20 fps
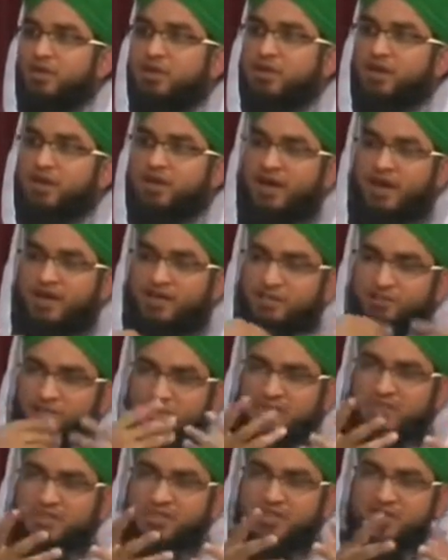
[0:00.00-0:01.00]
Regarding
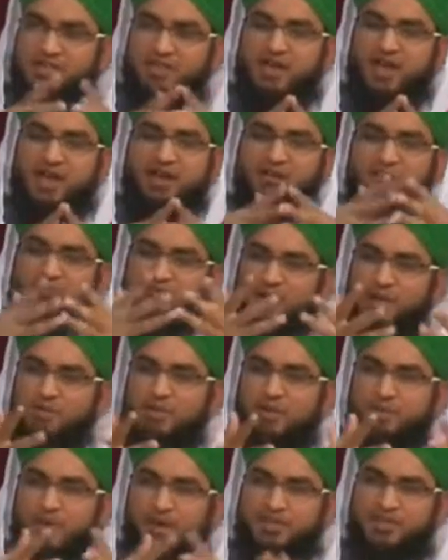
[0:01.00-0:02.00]
business, regarding
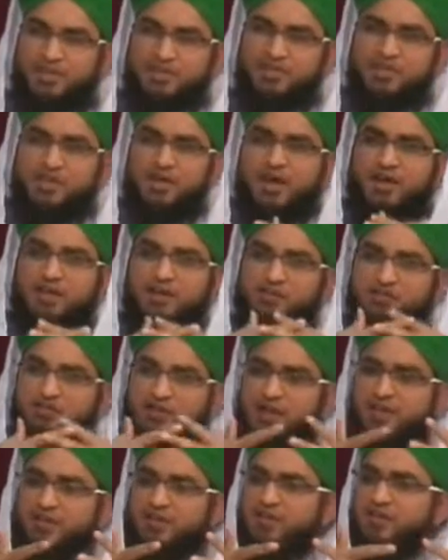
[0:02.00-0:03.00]
family matters, regarding
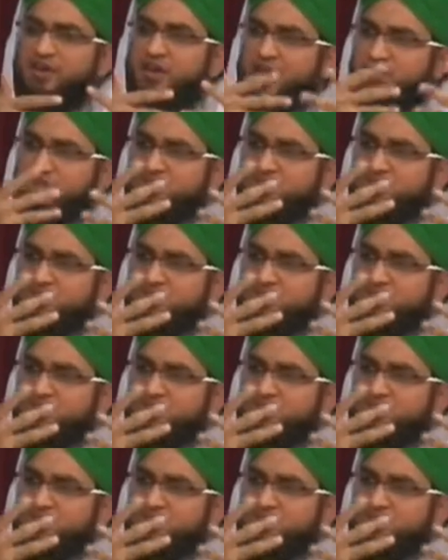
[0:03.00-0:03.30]
friends, relationships.